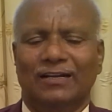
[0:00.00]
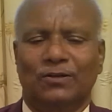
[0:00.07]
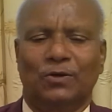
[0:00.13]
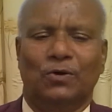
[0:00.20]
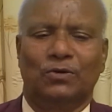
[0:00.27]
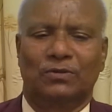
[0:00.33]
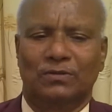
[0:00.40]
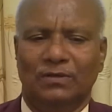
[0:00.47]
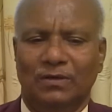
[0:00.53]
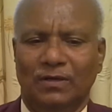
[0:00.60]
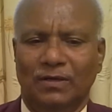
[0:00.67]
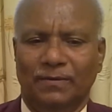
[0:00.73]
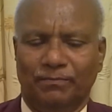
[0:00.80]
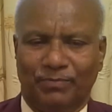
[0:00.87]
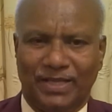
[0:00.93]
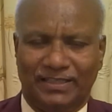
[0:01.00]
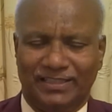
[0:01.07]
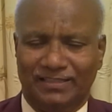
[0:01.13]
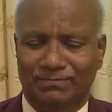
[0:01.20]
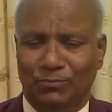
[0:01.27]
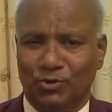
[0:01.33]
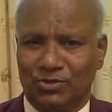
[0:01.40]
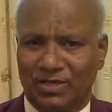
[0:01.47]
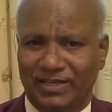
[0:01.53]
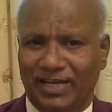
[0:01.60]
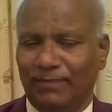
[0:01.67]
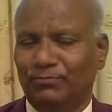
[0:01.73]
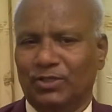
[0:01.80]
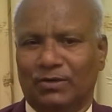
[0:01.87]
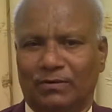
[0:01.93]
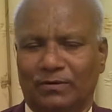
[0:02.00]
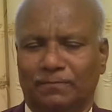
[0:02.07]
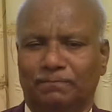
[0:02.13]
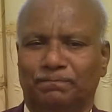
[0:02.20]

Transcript: growth, that is mostly observed.